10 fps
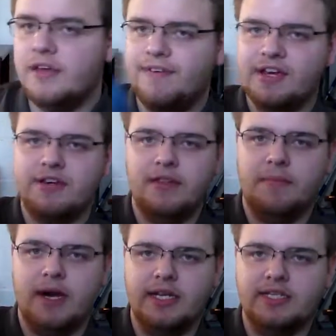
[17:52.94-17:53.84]
Invasion of the
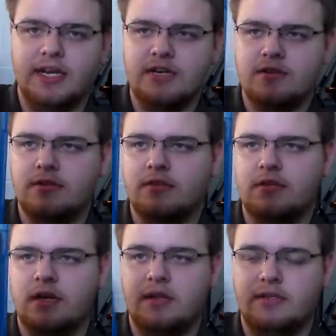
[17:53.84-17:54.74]
Body Snatchers.
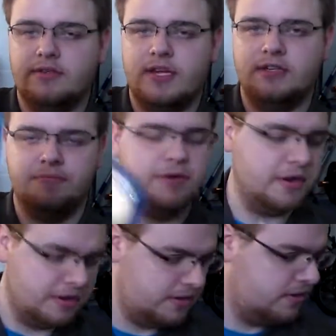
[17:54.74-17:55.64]
This was actually
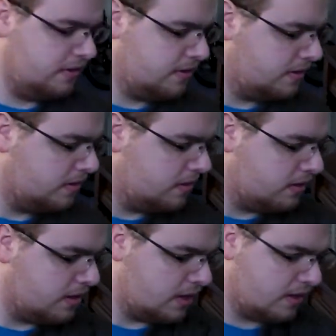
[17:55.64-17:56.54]
pretty good.
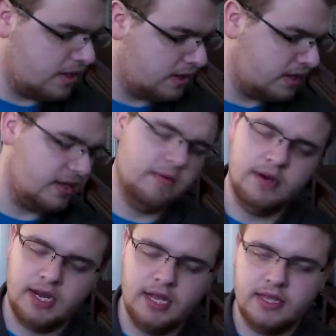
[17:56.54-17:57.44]
I like that
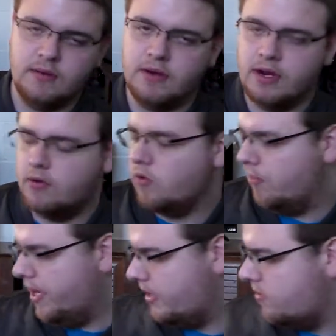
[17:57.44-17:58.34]
one. I got that one out of
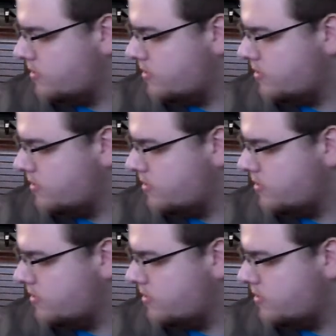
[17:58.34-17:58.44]
horror pack.